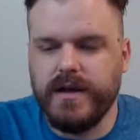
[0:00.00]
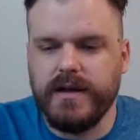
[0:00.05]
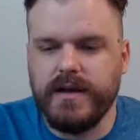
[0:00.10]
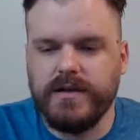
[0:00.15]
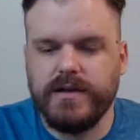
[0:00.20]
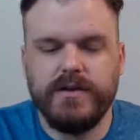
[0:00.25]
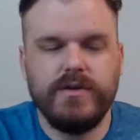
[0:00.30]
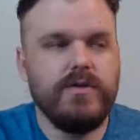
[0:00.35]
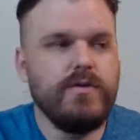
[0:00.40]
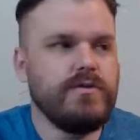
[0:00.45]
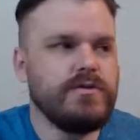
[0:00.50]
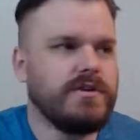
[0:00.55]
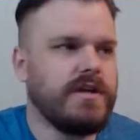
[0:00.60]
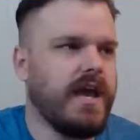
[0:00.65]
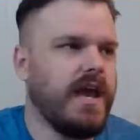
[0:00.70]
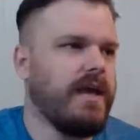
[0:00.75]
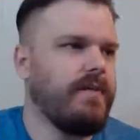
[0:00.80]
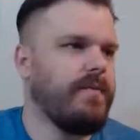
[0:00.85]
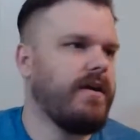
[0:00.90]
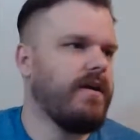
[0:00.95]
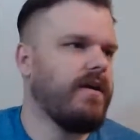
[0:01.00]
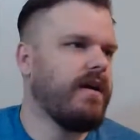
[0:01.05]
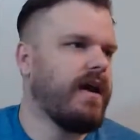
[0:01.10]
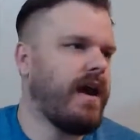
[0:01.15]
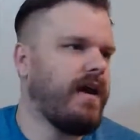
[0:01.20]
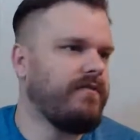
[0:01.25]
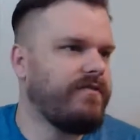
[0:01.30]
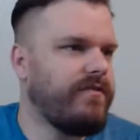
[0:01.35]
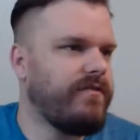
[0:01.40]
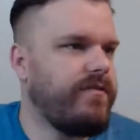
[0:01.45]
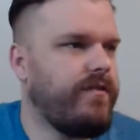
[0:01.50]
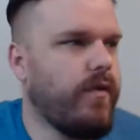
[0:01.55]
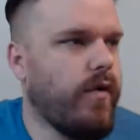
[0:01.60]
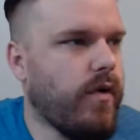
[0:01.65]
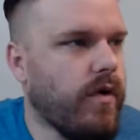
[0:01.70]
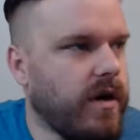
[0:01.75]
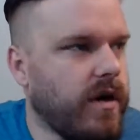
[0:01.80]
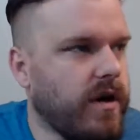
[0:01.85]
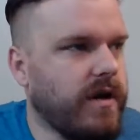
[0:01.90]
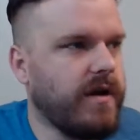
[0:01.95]
huge game here at
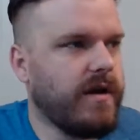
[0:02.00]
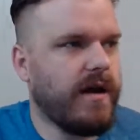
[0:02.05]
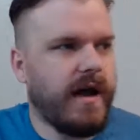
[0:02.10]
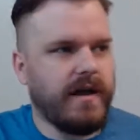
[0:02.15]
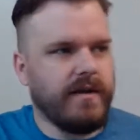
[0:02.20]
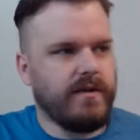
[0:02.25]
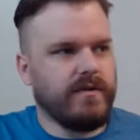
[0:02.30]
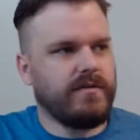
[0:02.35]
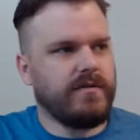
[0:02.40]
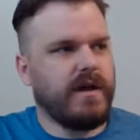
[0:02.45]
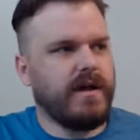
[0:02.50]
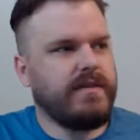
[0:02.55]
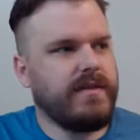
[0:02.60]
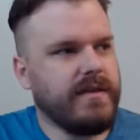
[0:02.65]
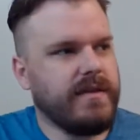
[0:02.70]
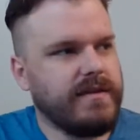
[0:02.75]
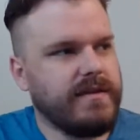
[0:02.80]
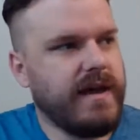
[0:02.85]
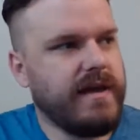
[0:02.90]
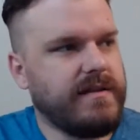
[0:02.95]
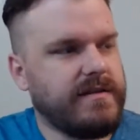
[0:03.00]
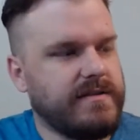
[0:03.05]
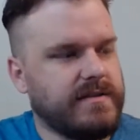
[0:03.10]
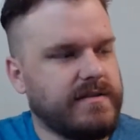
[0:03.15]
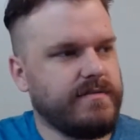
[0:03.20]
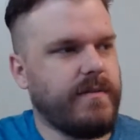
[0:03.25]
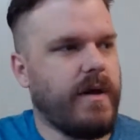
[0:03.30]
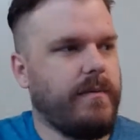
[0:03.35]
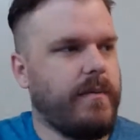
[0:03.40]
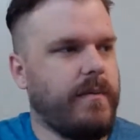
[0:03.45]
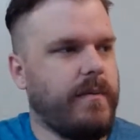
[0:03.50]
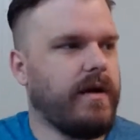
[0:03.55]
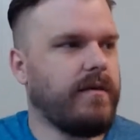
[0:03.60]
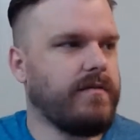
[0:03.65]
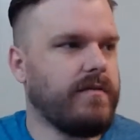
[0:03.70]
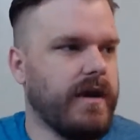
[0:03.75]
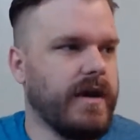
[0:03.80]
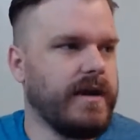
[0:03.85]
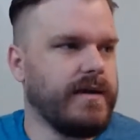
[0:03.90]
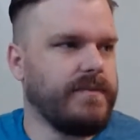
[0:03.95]
4. I think that's about
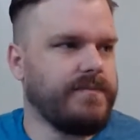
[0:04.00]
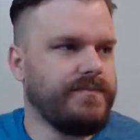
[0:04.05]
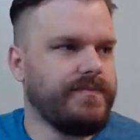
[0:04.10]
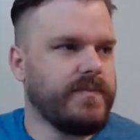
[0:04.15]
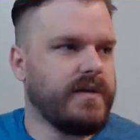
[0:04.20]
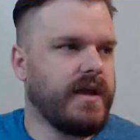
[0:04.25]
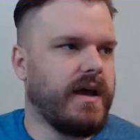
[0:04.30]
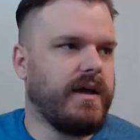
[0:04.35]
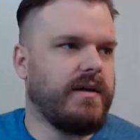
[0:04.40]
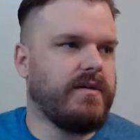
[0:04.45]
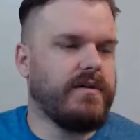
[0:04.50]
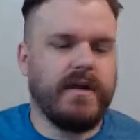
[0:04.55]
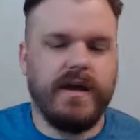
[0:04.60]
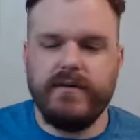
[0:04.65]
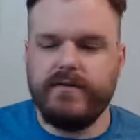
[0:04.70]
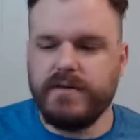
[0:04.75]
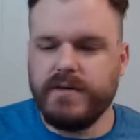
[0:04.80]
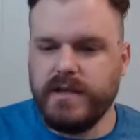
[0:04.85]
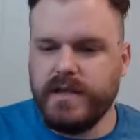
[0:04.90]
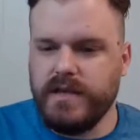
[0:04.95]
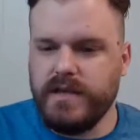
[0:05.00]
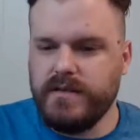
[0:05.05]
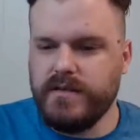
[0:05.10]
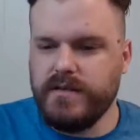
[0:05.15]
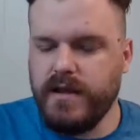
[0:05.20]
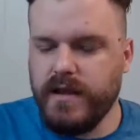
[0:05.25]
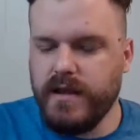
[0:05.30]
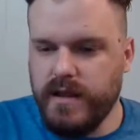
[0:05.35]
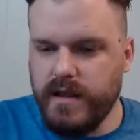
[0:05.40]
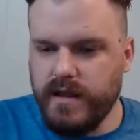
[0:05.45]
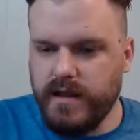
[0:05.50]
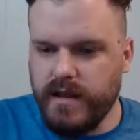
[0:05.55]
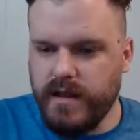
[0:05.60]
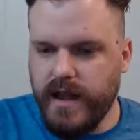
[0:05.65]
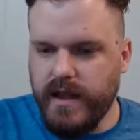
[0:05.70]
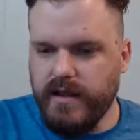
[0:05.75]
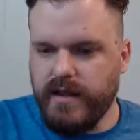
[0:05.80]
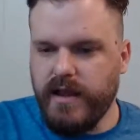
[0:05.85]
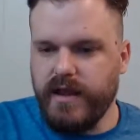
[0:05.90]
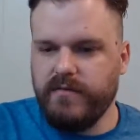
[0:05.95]
right. I don't have a lean
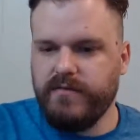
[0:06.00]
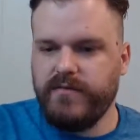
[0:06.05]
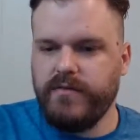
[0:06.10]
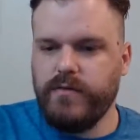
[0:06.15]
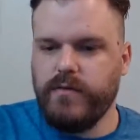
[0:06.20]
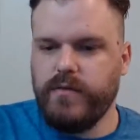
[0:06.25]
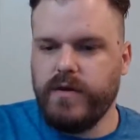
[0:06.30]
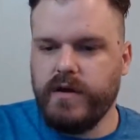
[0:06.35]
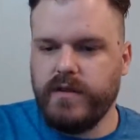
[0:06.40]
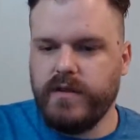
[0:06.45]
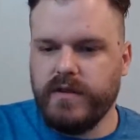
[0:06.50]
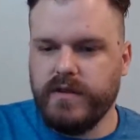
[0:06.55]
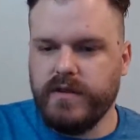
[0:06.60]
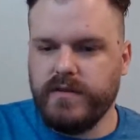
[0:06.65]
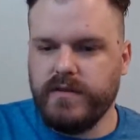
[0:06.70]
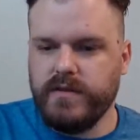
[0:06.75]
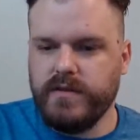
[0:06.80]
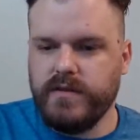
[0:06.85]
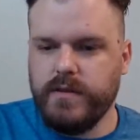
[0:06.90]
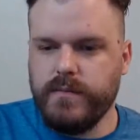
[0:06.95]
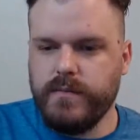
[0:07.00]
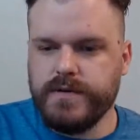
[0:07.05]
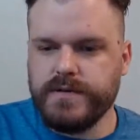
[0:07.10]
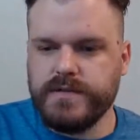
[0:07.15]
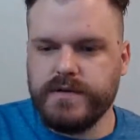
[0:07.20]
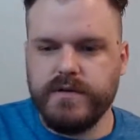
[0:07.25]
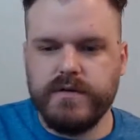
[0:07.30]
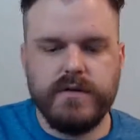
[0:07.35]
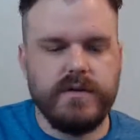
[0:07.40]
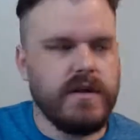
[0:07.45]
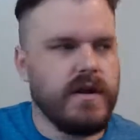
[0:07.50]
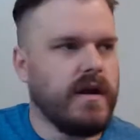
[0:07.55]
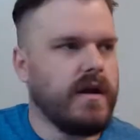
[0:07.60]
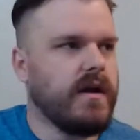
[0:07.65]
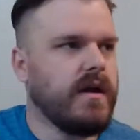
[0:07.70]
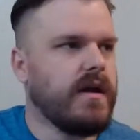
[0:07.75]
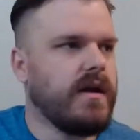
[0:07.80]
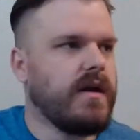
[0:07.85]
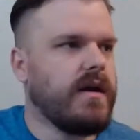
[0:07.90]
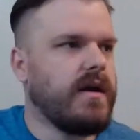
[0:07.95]
at 4. I think the number is good
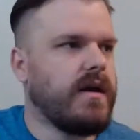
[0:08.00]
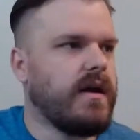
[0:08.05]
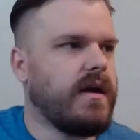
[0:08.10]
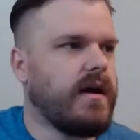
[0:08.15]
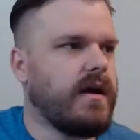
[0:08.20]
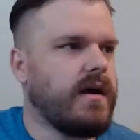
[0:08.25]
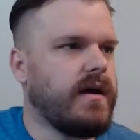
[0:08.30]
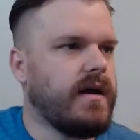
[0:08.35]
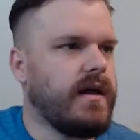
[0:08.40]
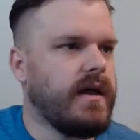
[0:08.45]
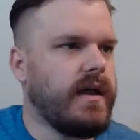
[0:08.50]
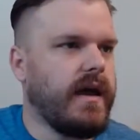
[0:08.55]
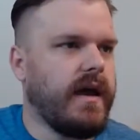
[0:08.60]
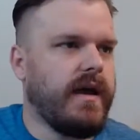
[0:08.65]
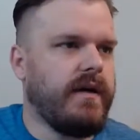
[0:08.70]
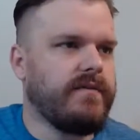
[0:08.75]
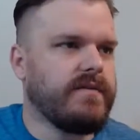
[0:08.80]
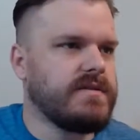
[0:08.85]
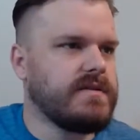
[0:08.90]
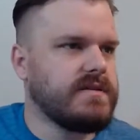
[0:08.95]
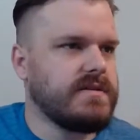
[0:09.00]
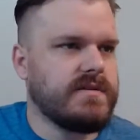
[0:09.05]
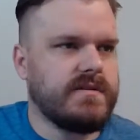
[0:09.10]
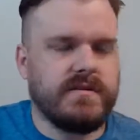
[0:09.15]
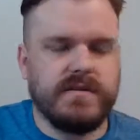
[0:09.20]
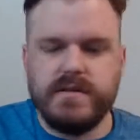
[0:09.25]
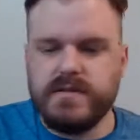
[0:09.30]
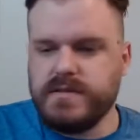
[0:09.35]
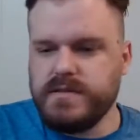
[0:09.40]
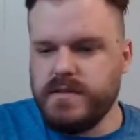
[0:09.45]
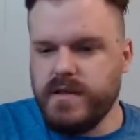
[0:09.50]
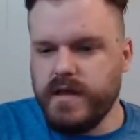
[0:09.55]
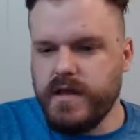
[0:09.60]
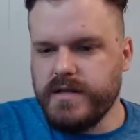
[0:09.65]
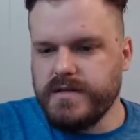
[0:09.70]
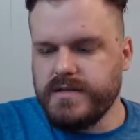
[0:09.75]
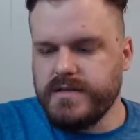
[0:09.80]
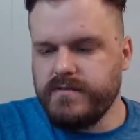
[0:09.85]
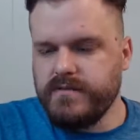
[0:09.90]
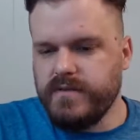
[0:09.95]
there. And I have the
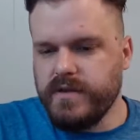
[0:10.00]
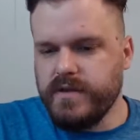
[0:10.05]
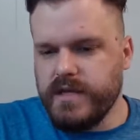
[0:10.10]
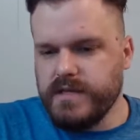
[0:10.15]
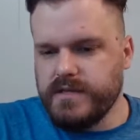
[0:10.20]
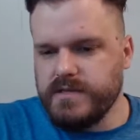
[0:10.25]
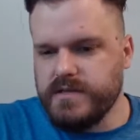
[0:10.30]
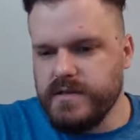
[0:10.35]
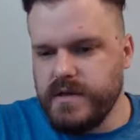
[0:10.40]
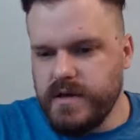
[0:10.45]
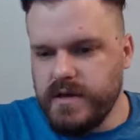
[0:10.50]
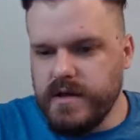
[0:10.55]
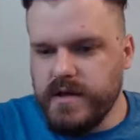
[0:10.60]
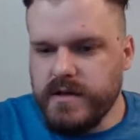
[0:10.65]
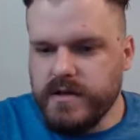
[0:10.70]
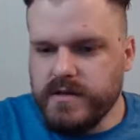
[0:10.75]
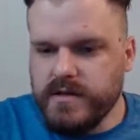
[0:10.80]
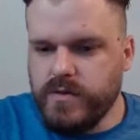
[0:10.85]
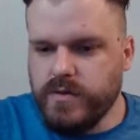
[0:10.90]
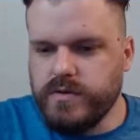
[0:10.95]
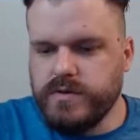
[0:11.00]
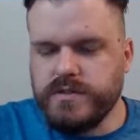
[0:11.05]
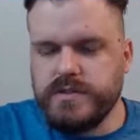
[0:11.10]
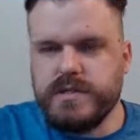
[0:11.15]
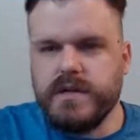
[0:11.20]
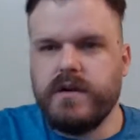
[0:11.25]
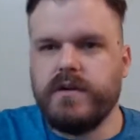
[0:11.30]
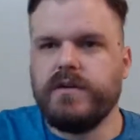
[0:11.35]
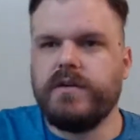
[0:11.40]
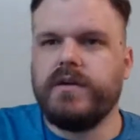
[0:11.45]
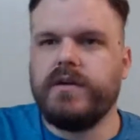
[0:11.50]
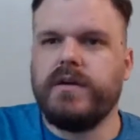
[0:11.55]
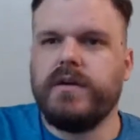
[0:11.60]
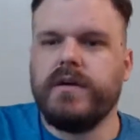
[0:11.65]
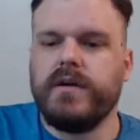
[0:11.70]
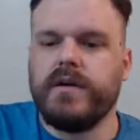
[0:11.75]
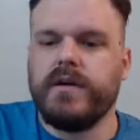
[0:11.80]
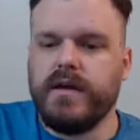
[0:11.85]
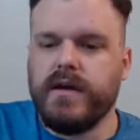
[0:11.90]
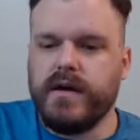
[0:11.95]
slightest of leans towards the
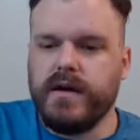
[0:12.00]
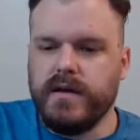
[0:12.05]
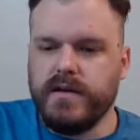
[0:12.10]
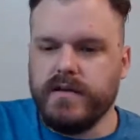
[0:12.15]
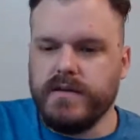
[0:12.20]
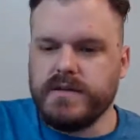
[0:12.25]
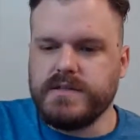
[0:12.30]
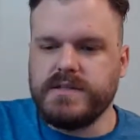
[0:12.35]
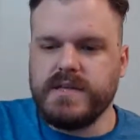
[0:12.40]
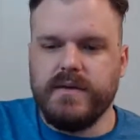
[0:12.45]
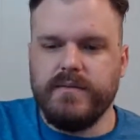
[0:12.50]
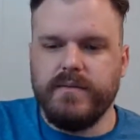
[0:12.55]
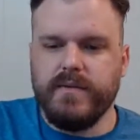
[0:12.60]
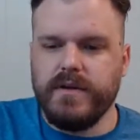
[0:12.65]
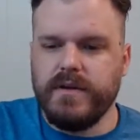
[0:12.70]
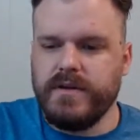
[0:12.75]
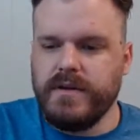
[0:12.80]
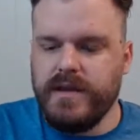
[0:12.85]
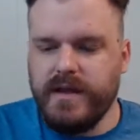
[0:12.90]
under in this game, but